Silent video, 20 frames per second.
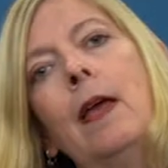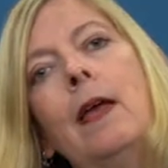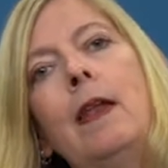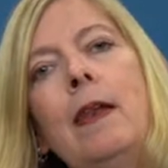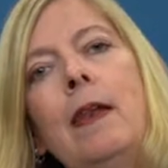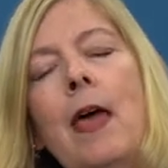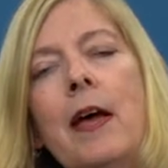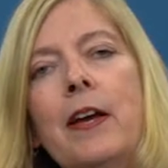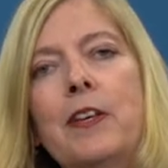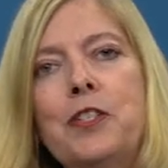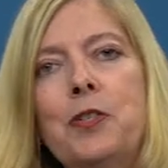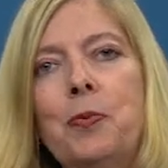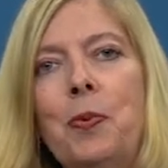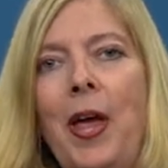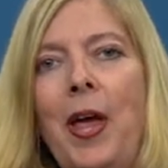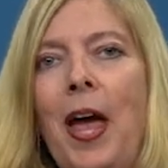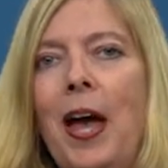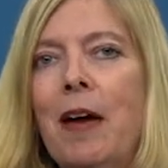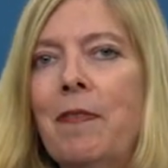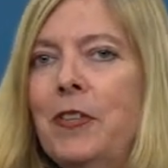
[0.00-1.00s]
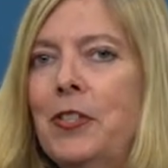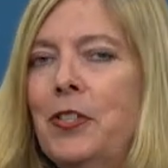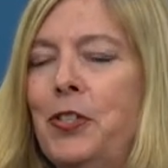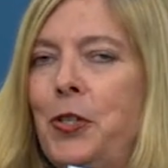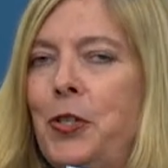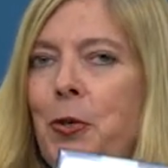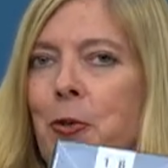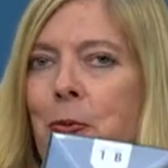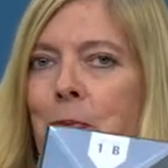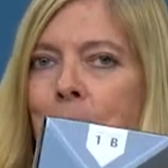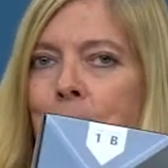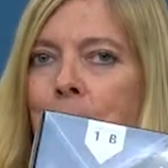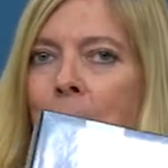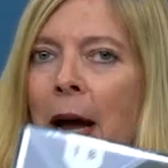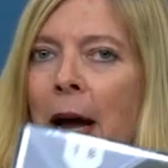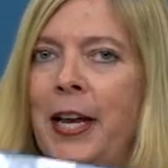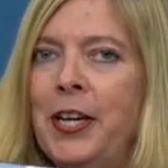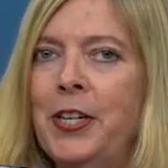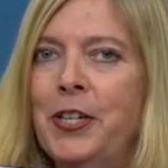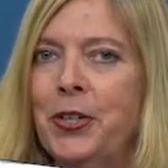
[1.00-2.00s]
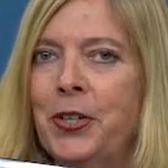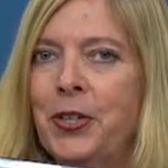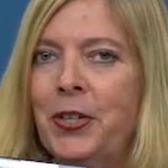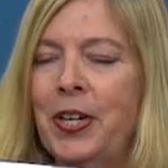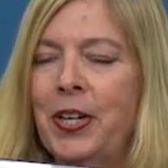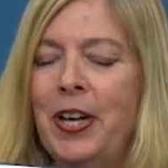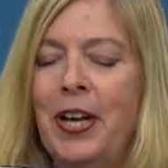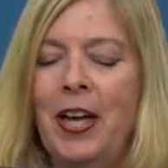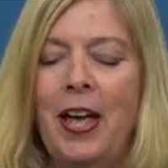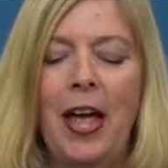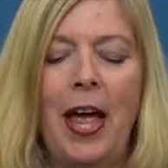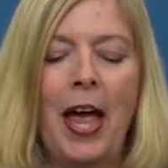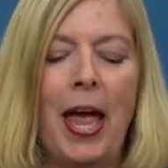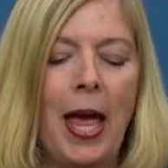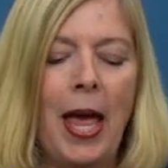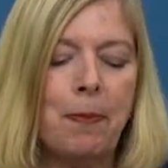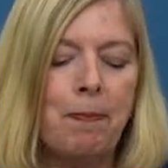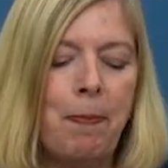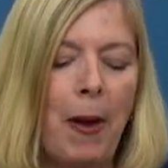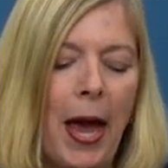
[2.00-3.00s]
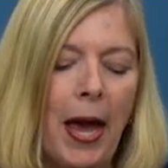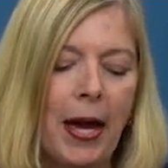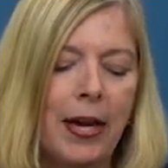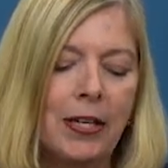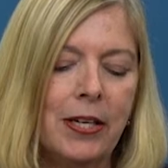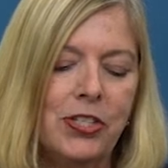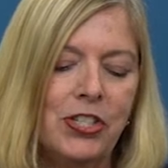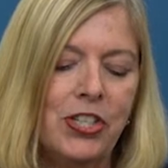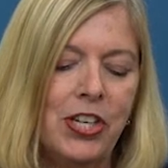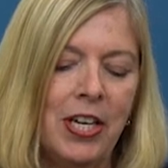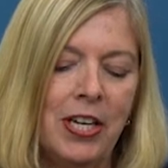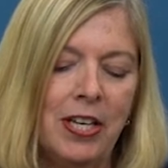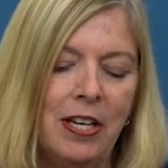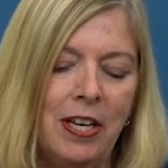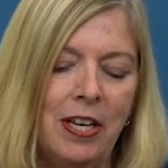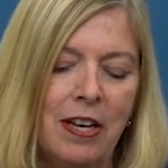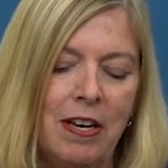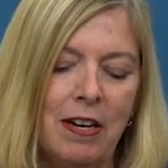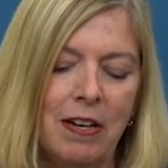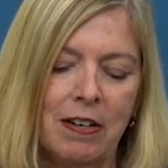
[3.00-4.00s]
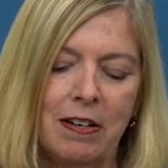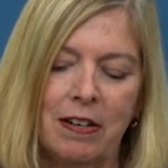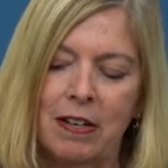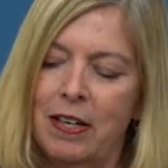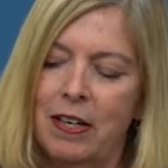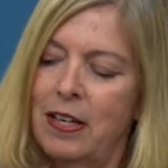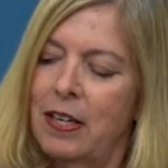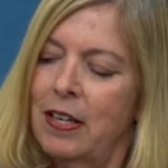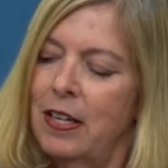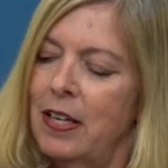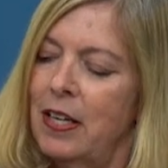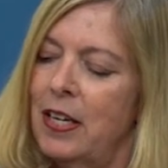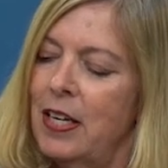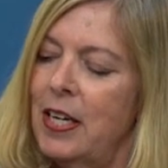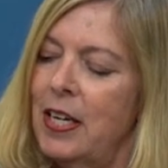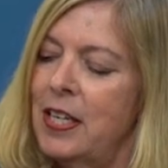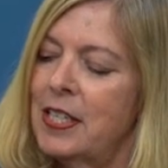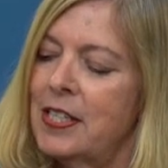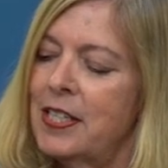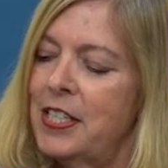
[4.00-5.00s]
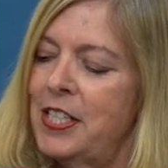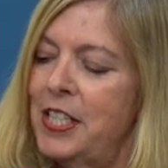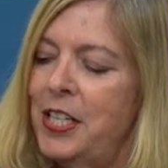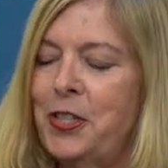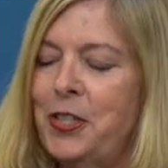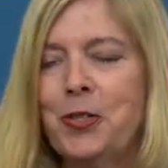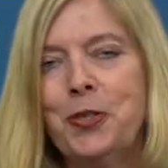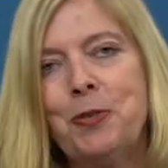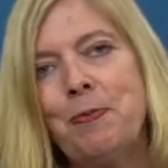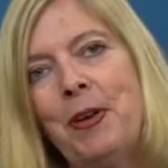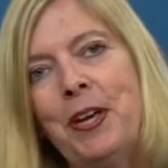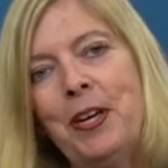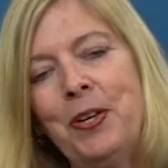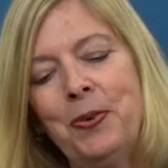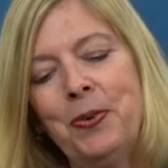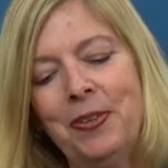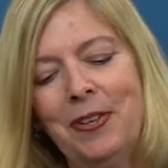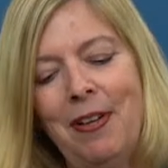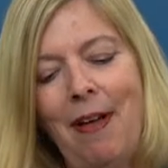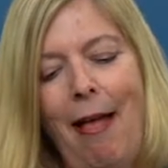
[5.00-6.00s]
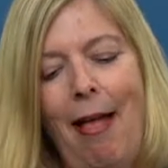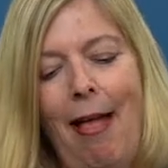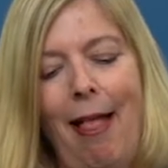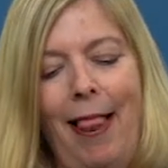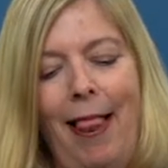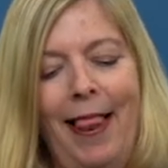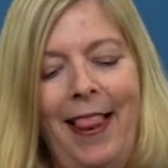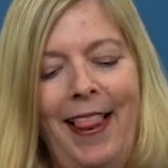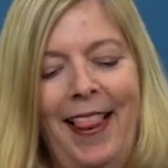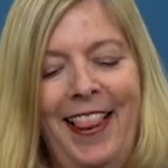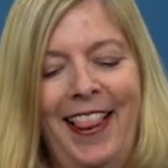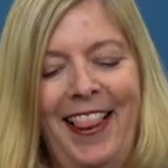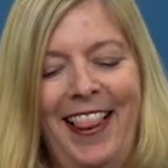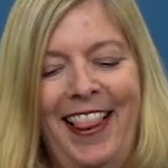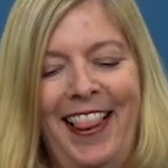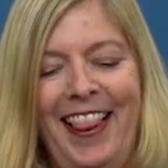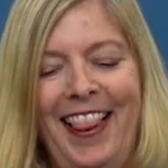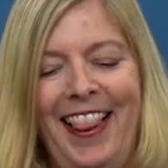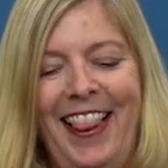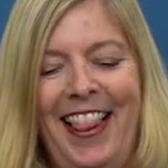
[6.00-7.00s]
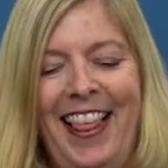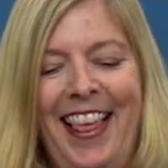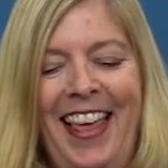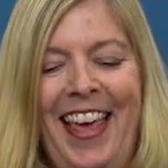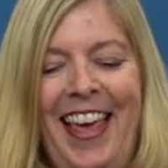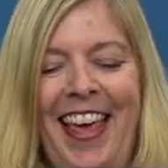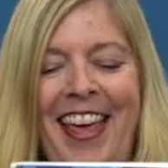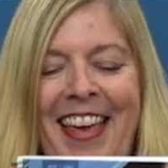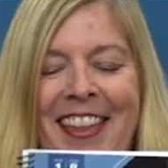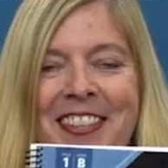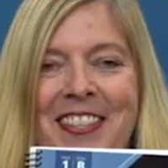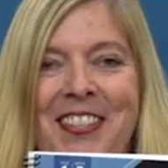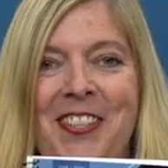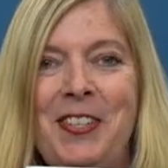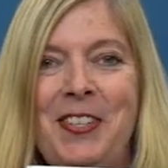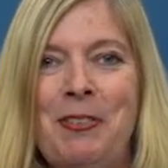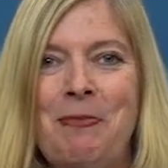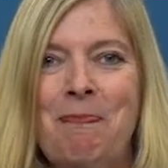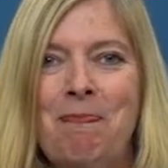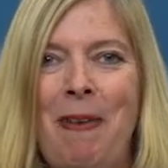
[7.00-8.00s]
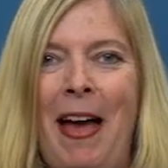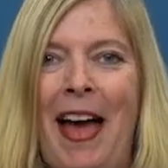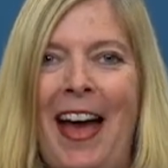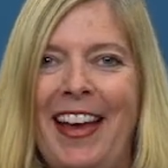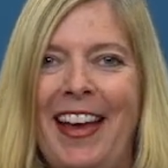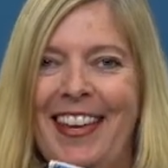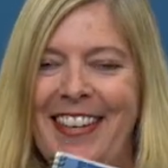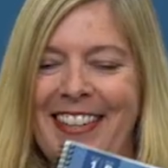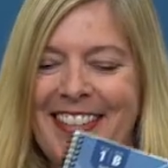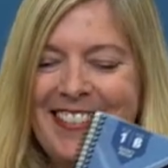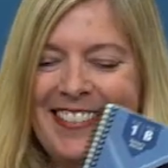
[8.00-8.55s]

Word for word: Next, we have the student binder. And packaged in here is the teacher's manual and the student packet.